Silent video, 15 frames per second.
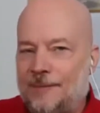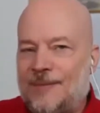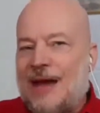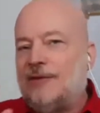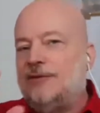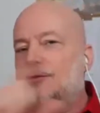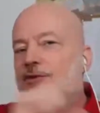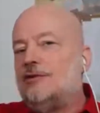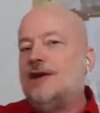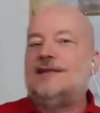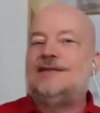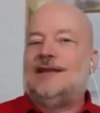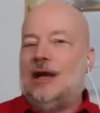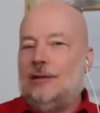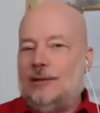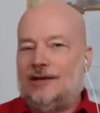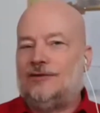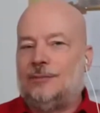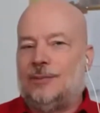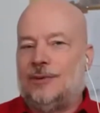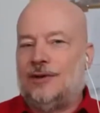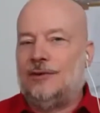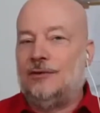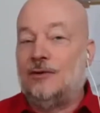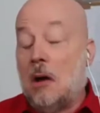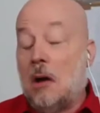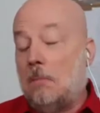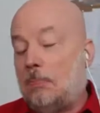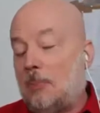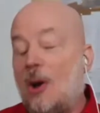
Now, if you're an SEO expert, you'll go,